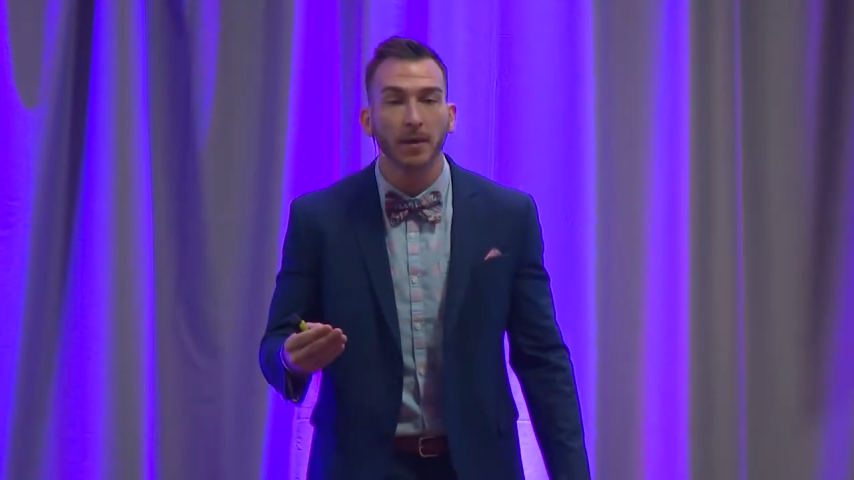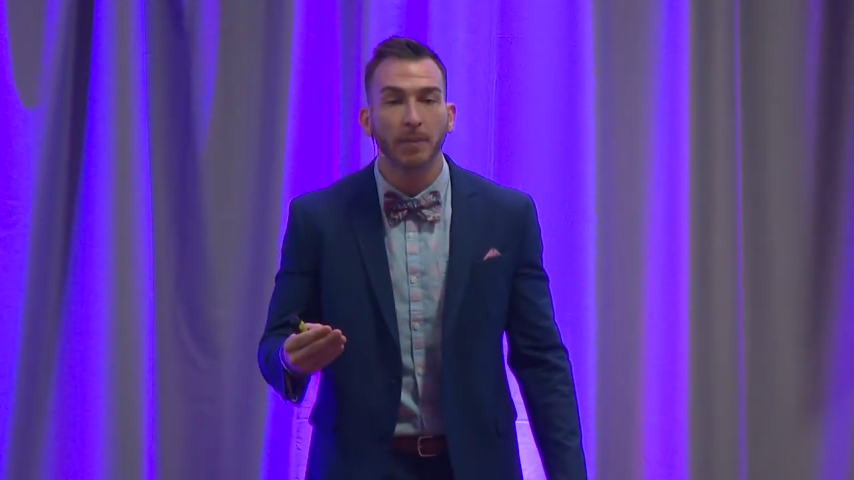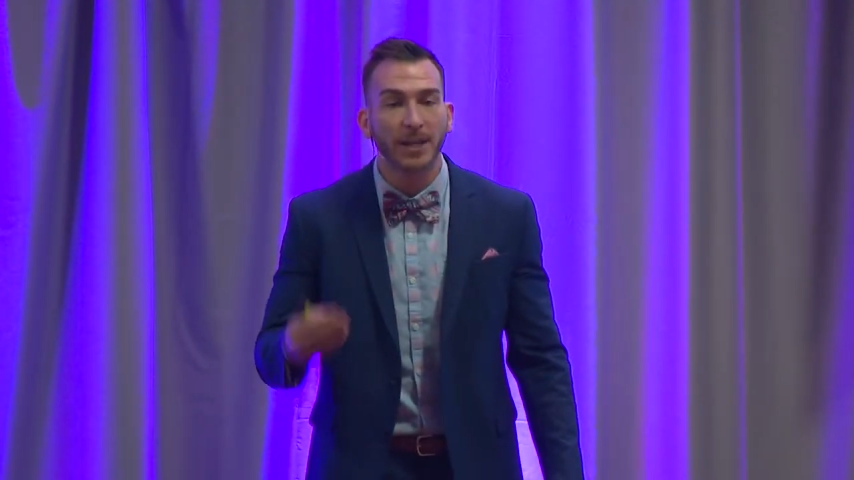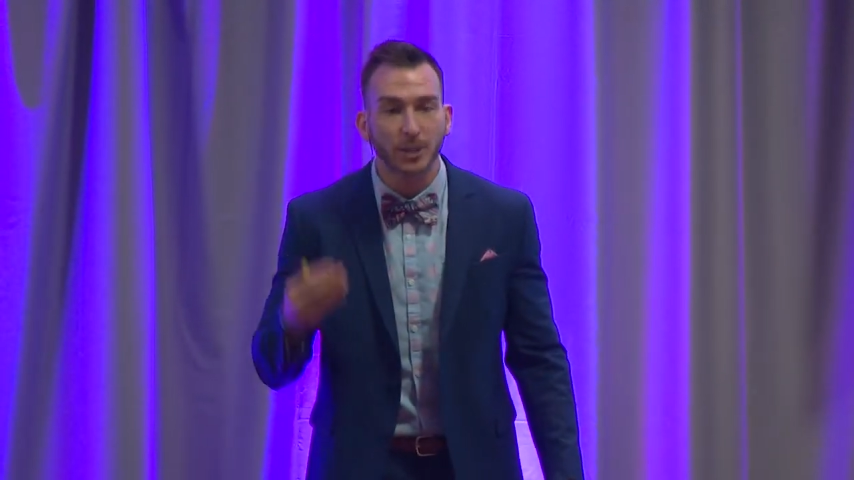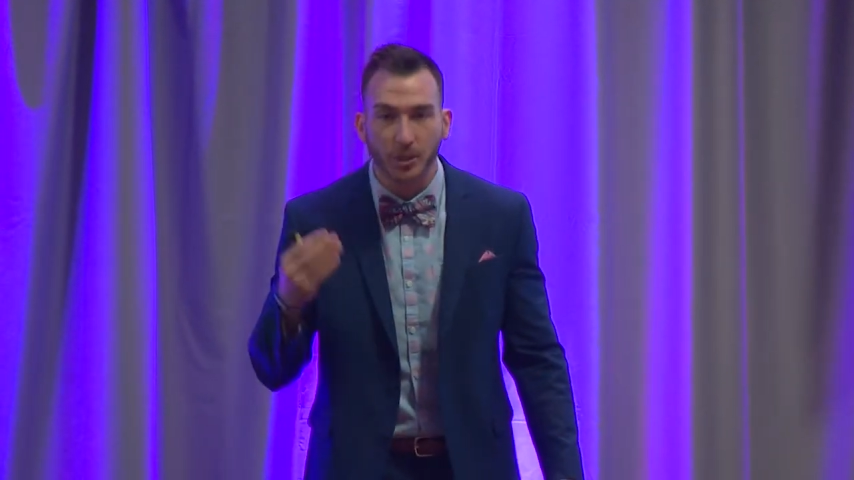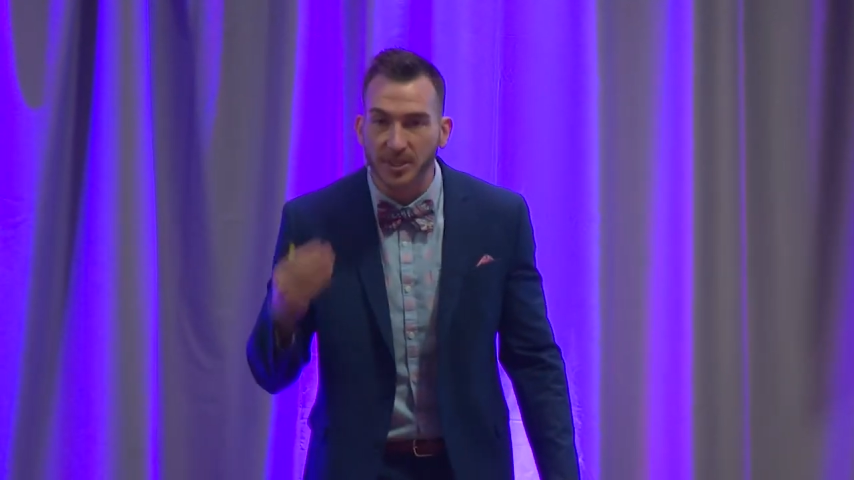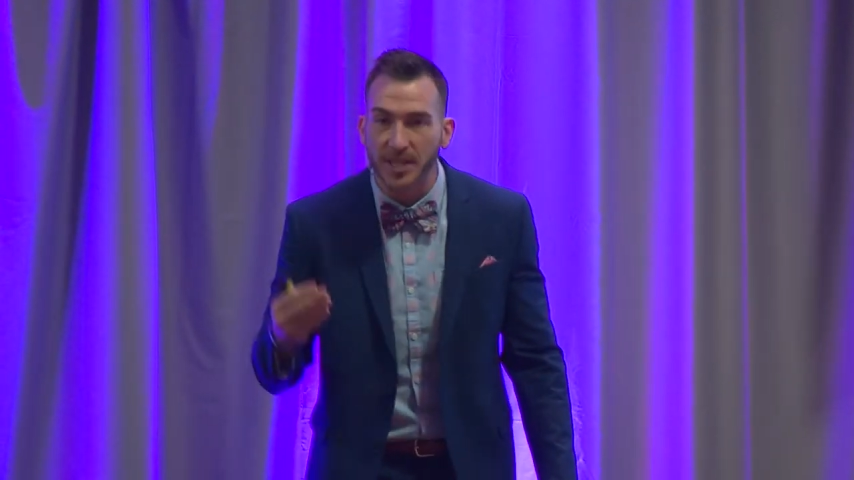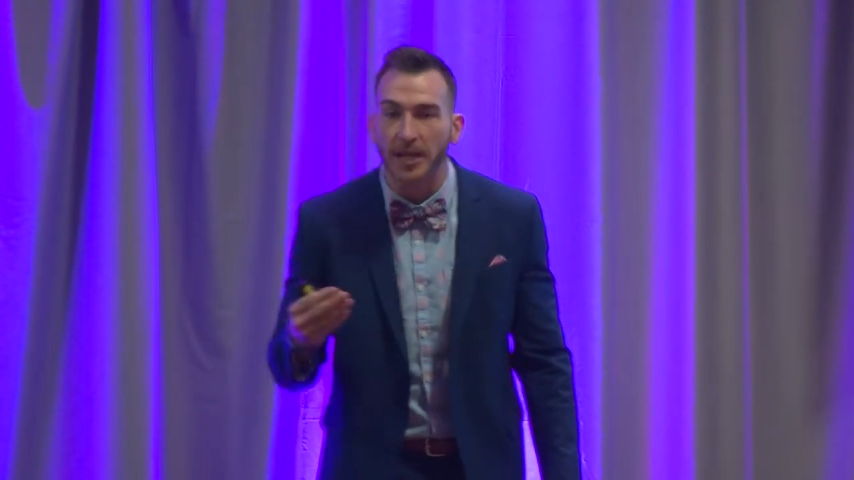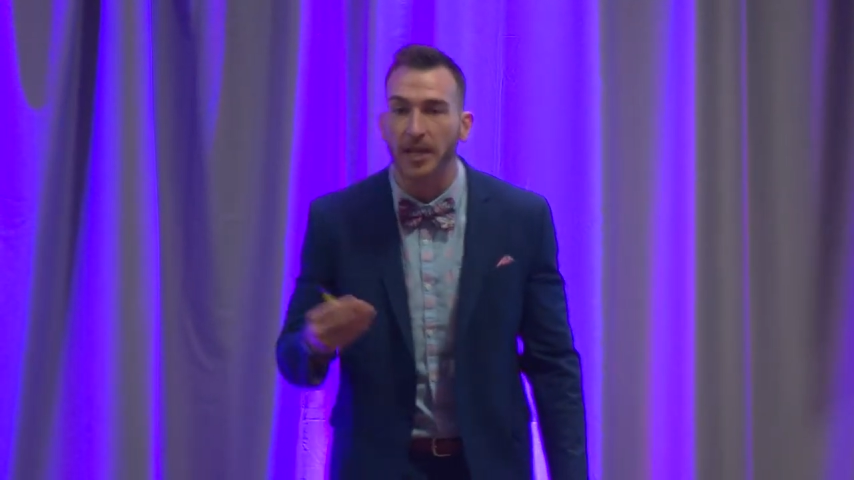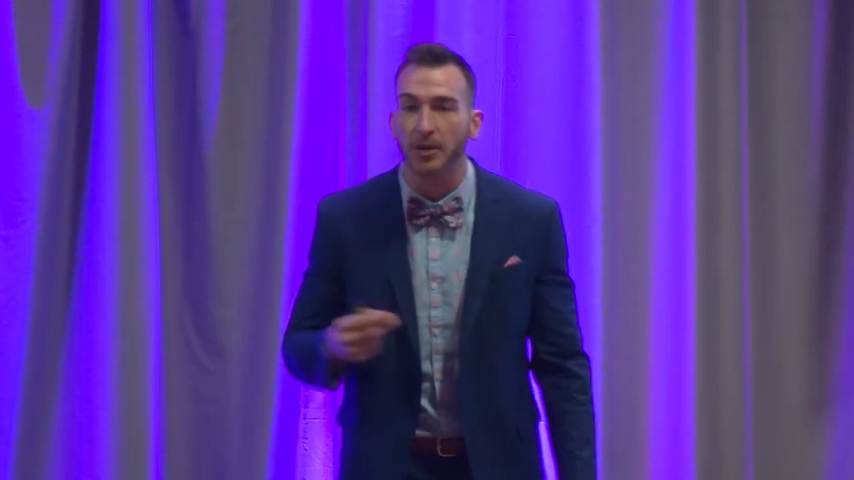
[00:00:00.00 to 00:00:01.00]
because you're
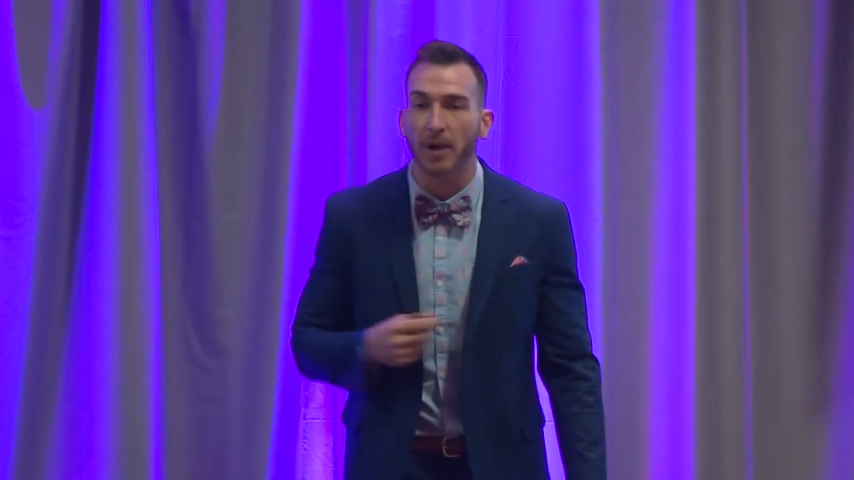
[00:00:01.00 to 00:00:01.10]
stuck in a